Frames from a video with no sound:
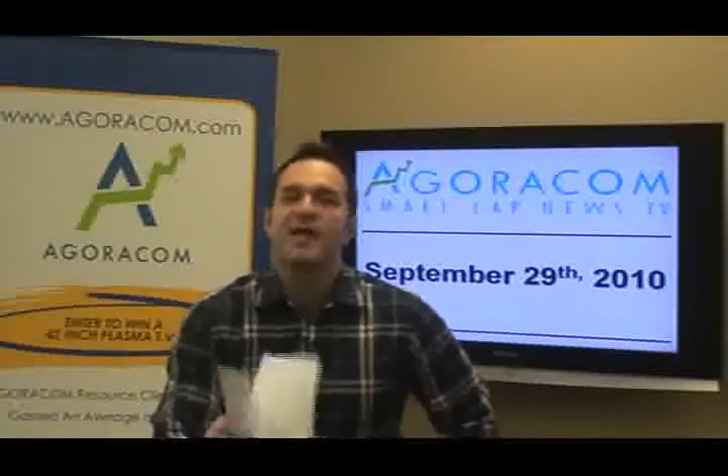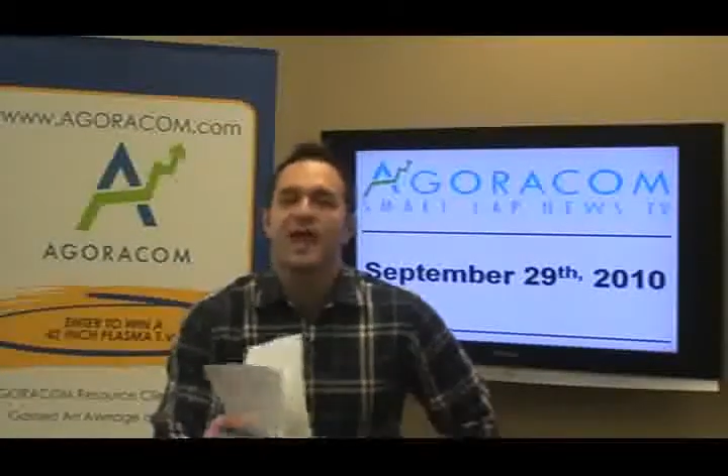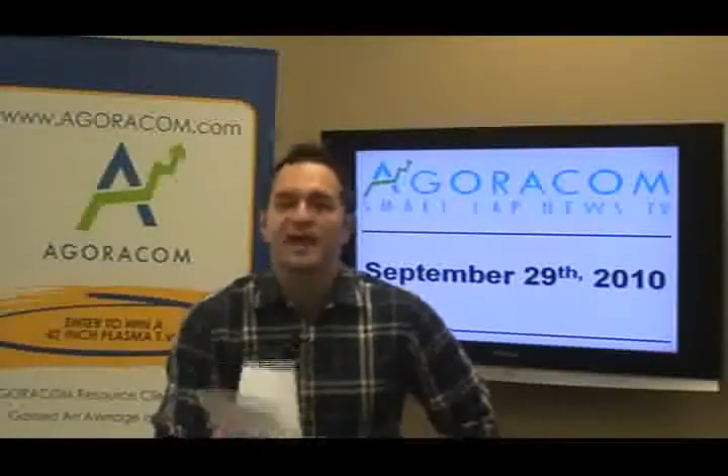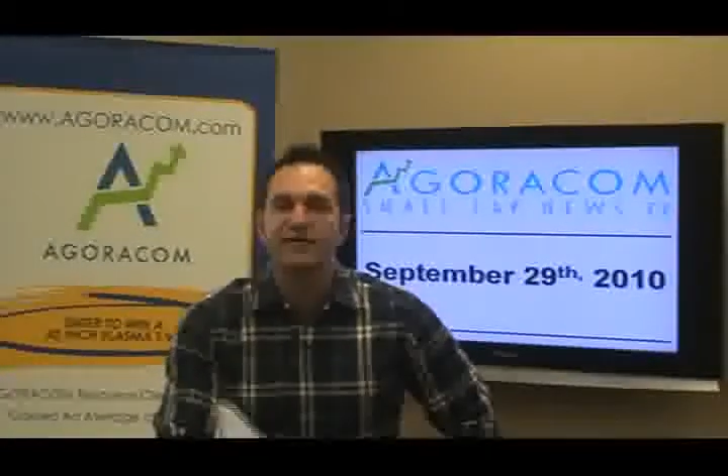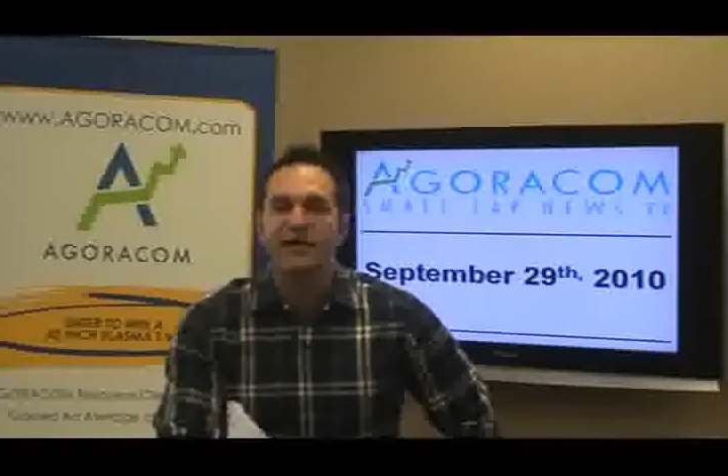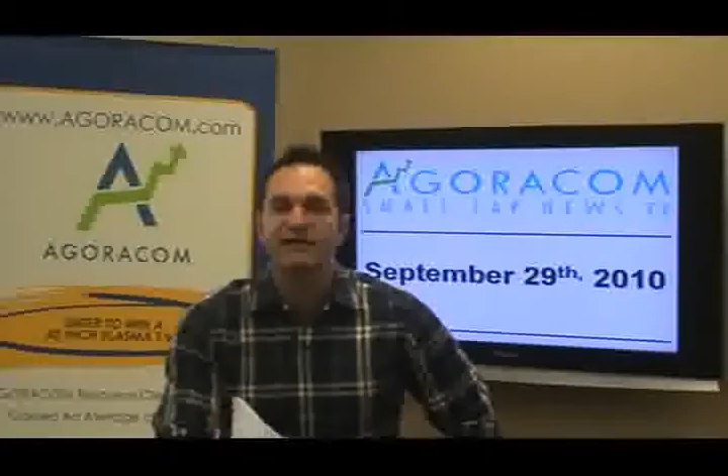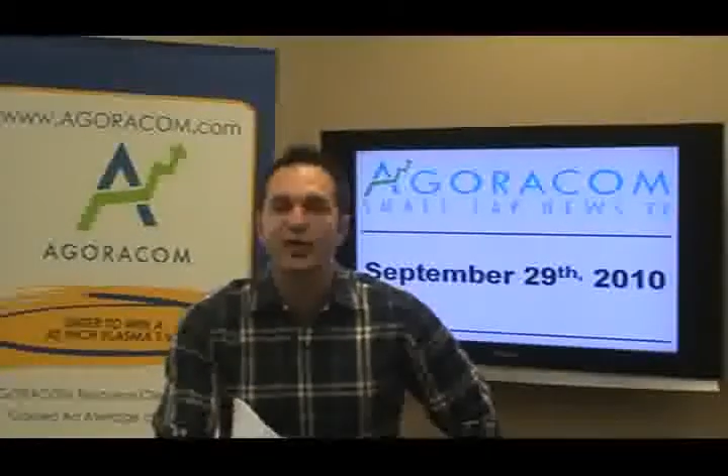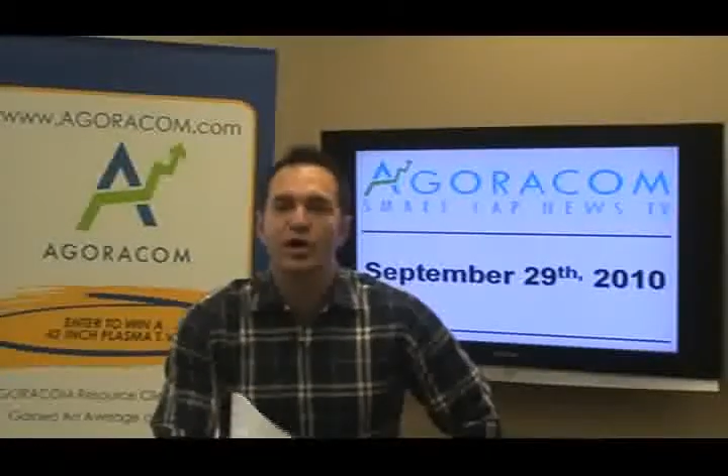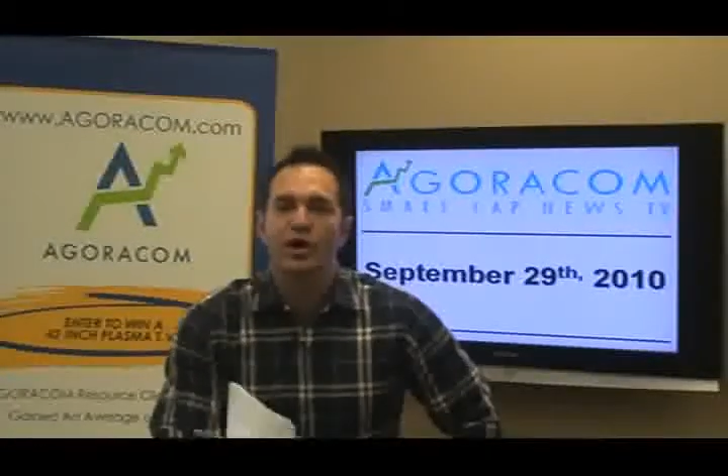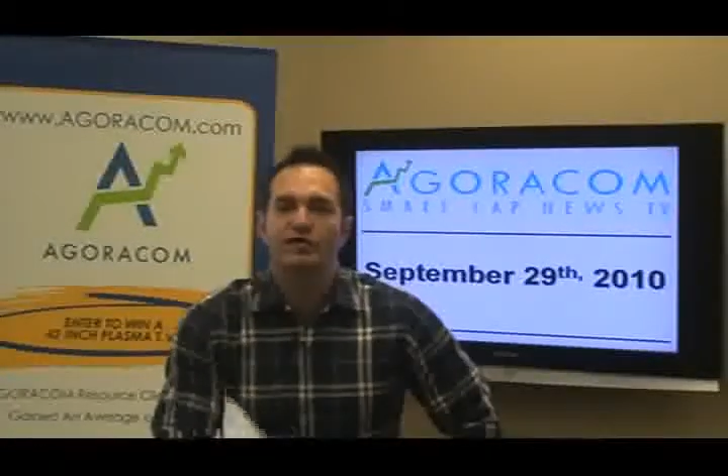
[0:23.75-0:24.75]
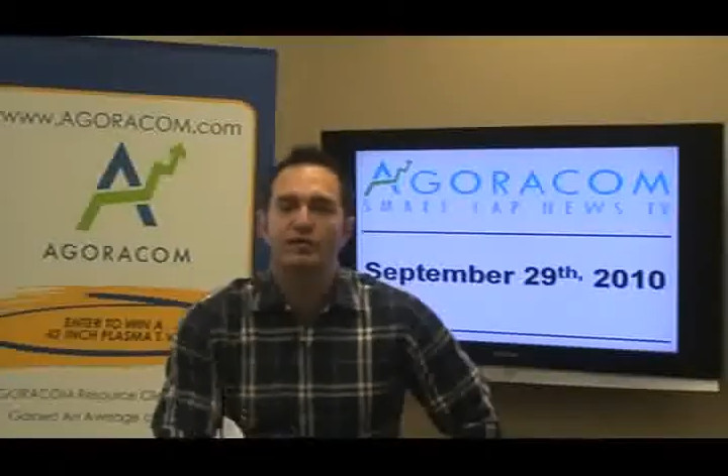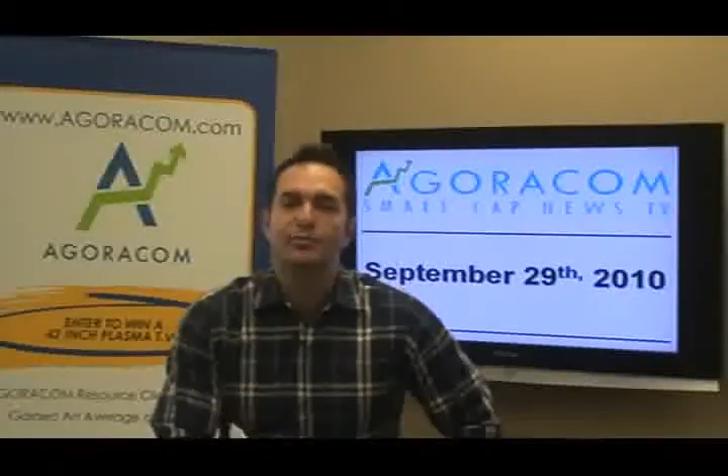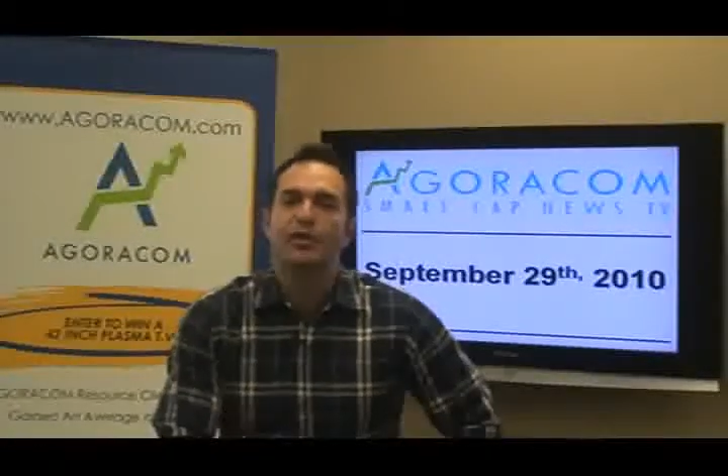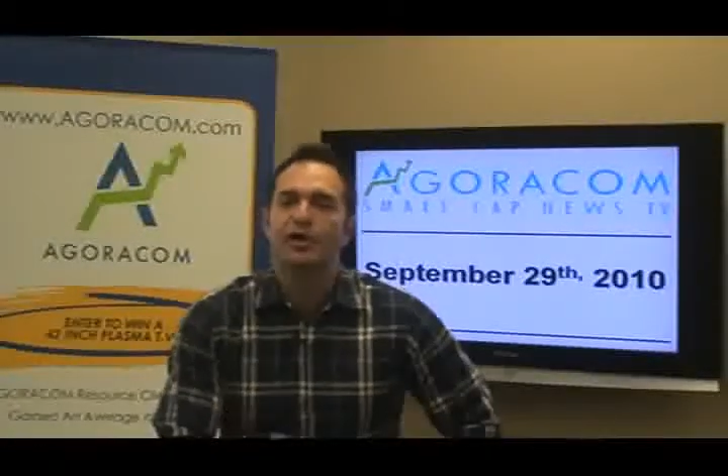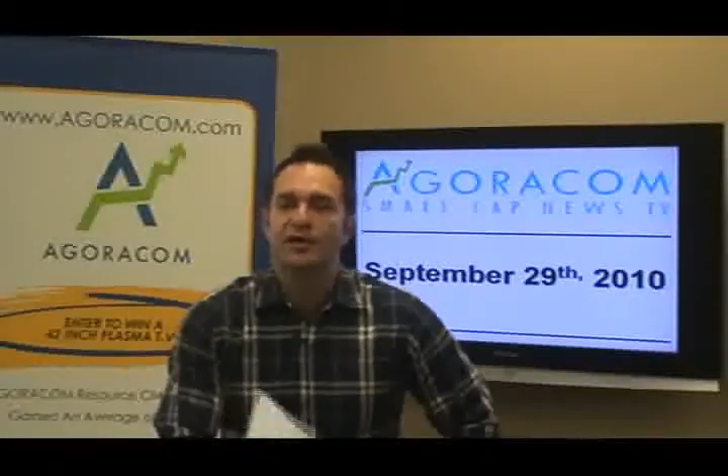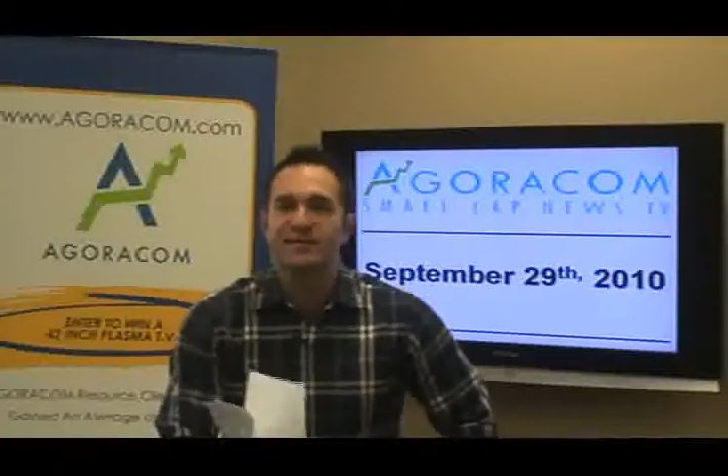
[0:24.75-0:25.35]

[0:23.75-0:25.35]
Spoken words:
and I've got 4 halts to report on.